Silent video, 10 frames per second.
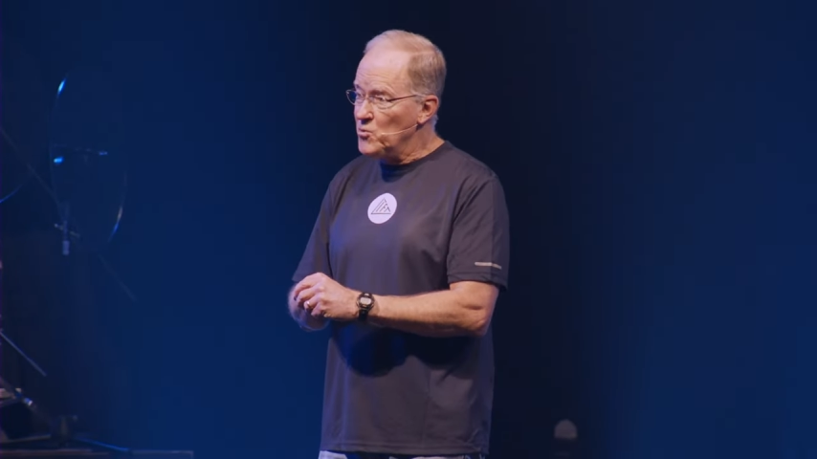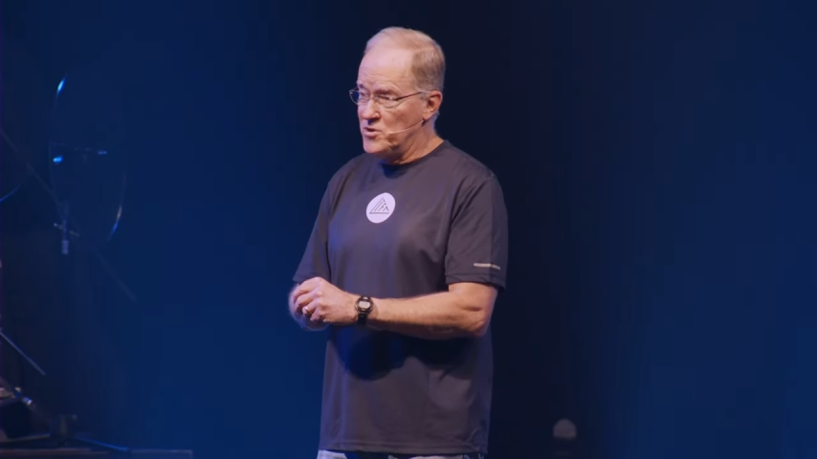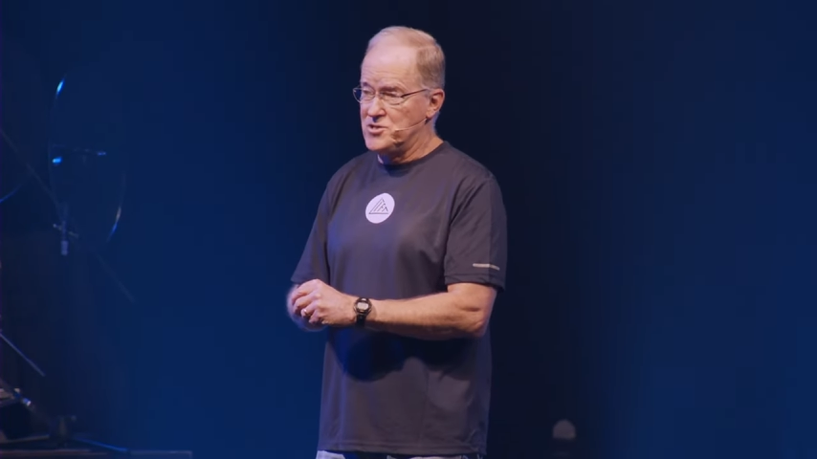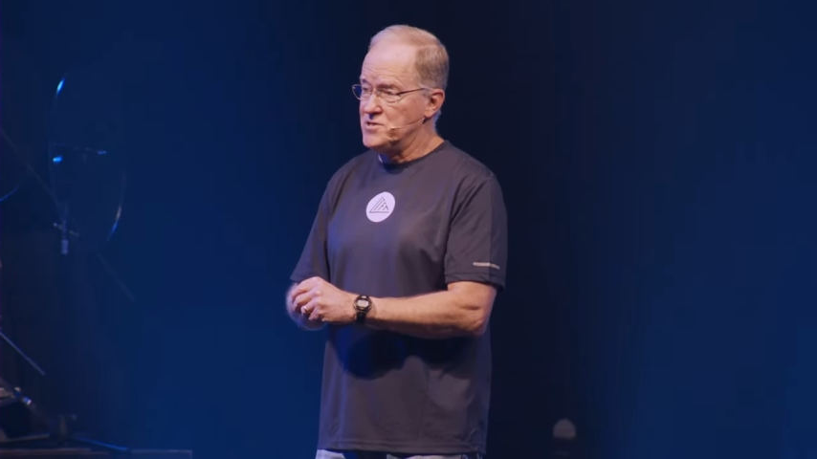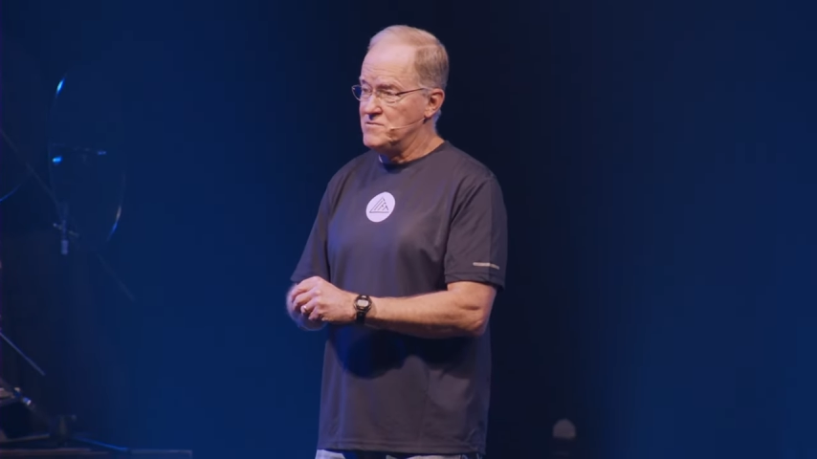
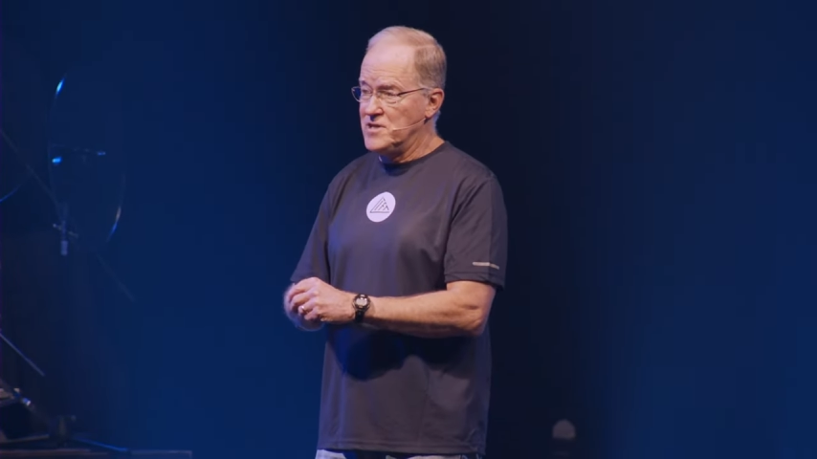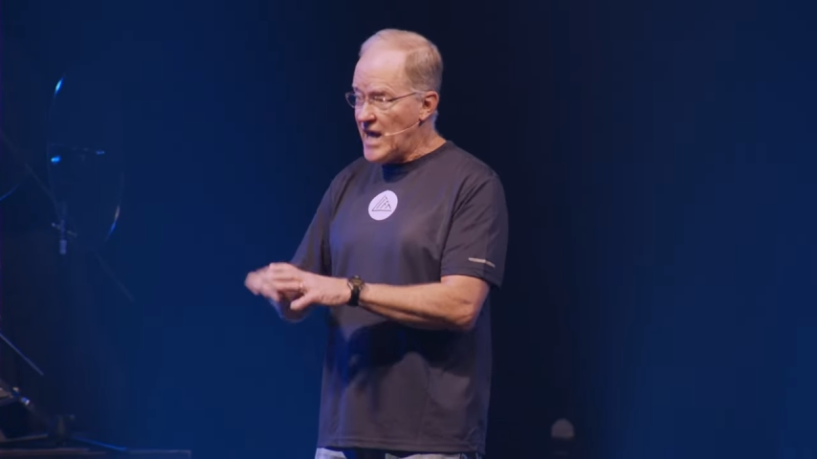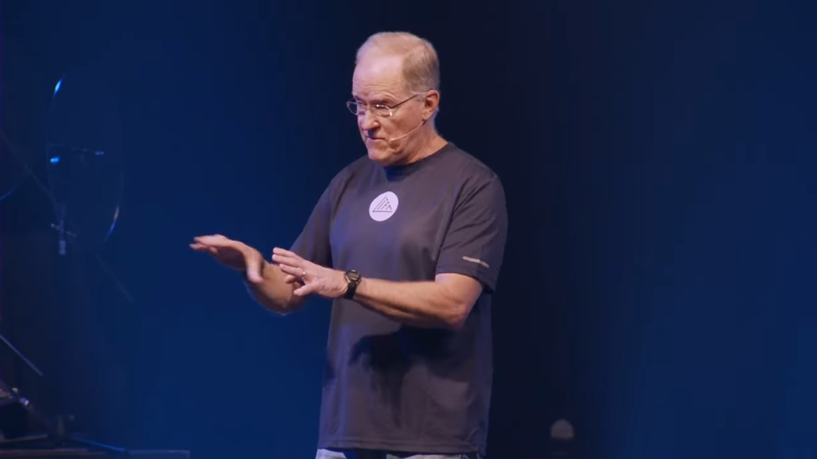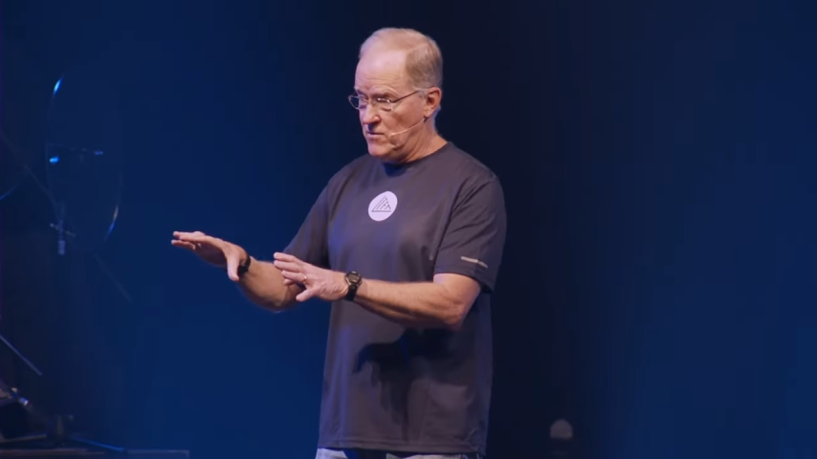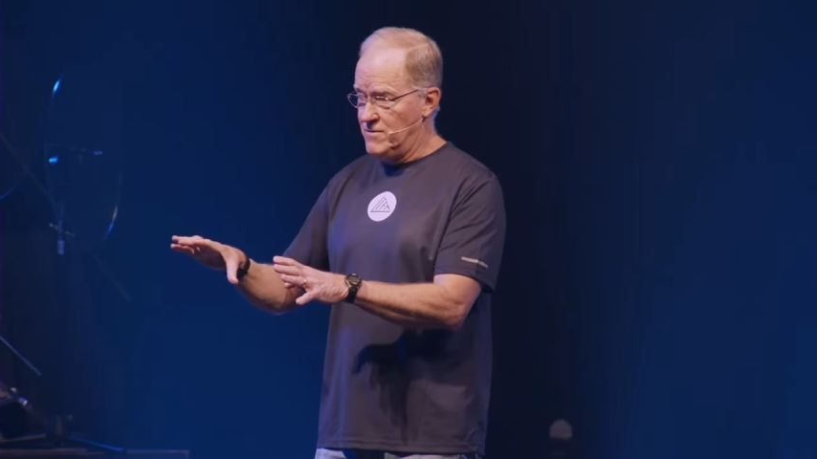was the devil.